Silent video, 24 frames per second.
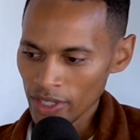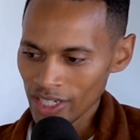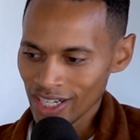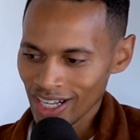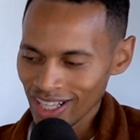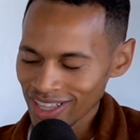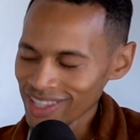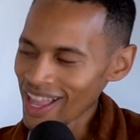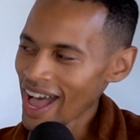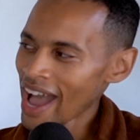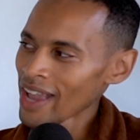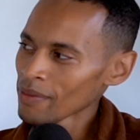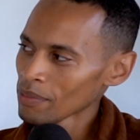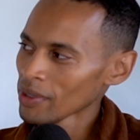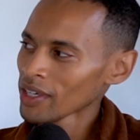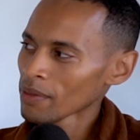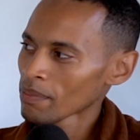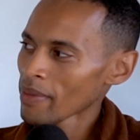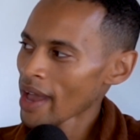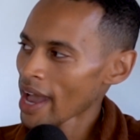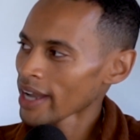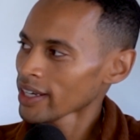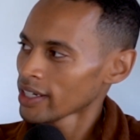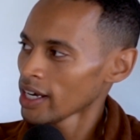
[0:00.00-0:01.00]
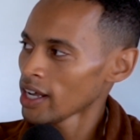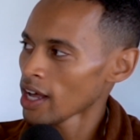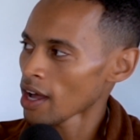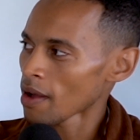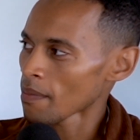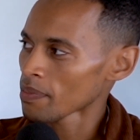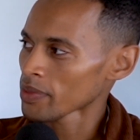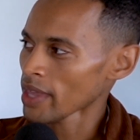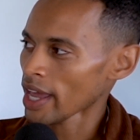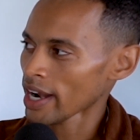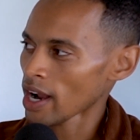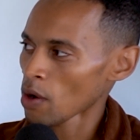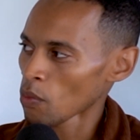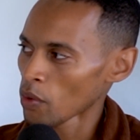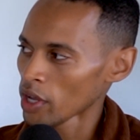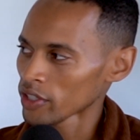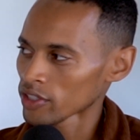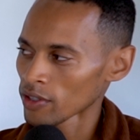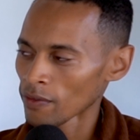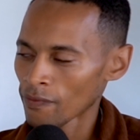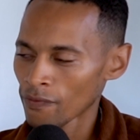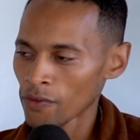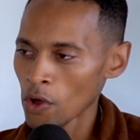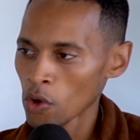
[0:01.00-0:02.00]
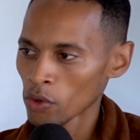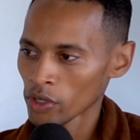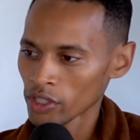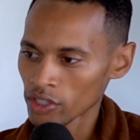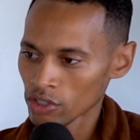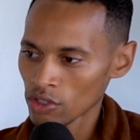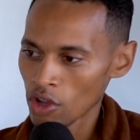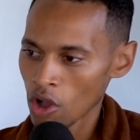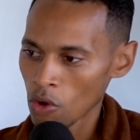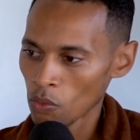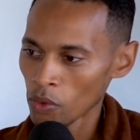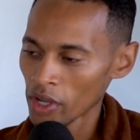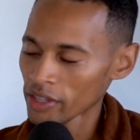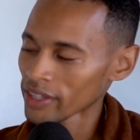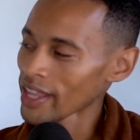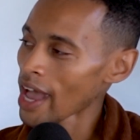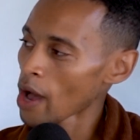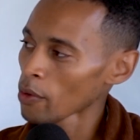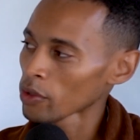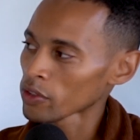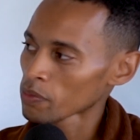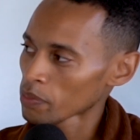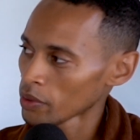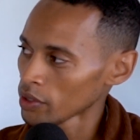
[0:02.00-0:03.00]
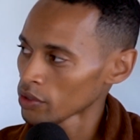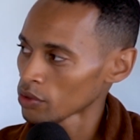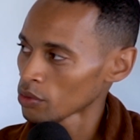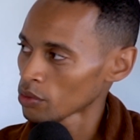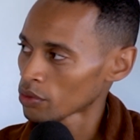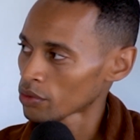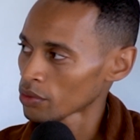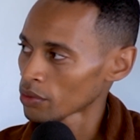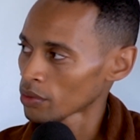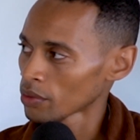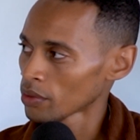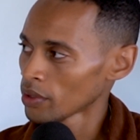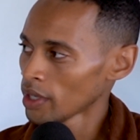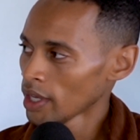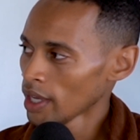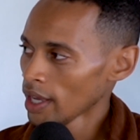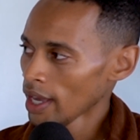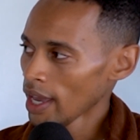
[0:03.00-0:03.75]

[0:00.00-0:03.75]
climbing back up that I wasn't focused on what that was putting you through.